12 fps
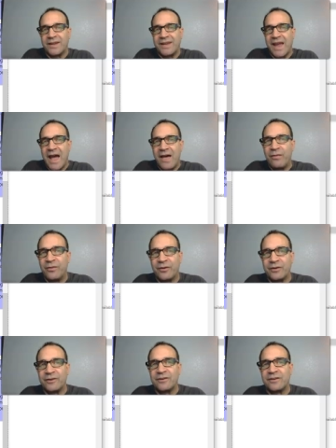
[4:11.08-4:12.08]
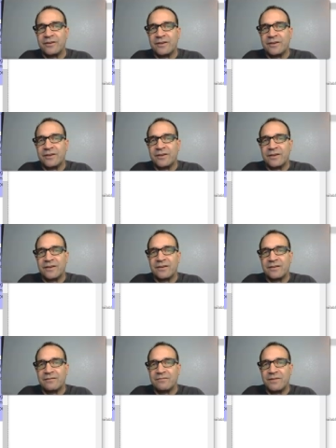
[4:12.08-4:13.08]
gather
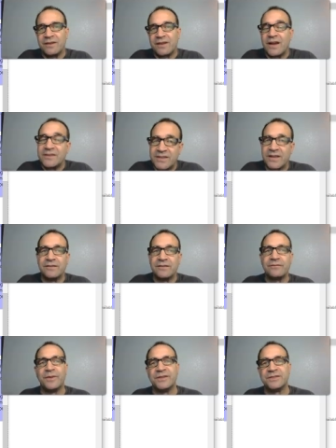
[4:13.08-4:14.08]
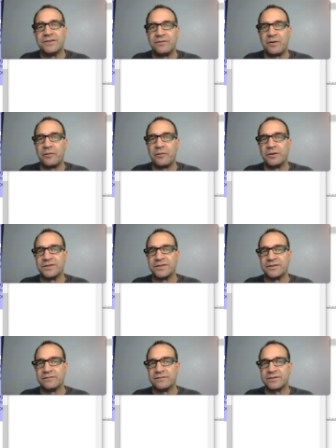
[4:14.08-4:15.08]
contact information from a
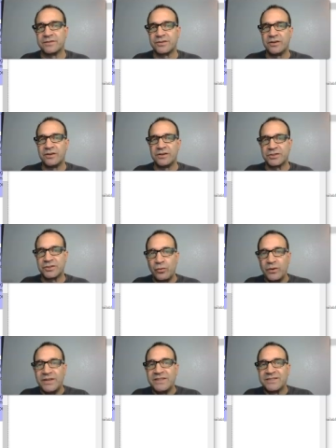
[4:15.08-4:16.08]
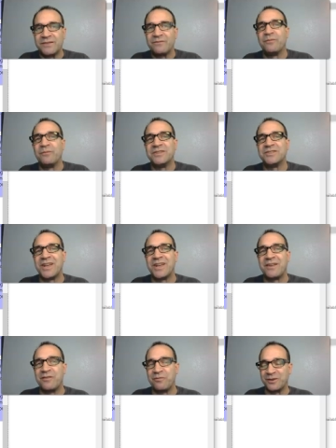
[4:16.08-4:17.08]
person. So you're going to squeeze information
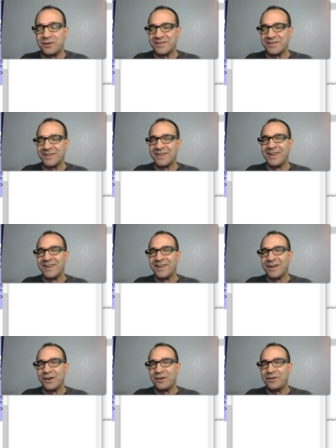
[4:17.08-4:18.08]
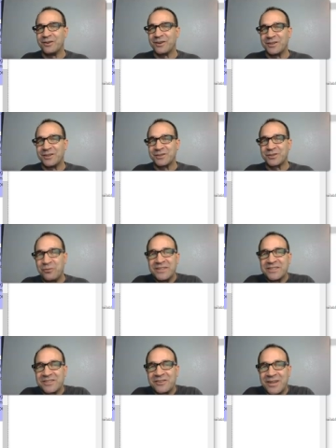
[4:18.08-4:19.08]
out of a person. You're going to
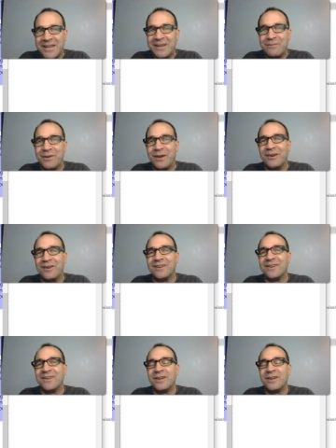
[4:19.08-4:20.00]
squeeze their email,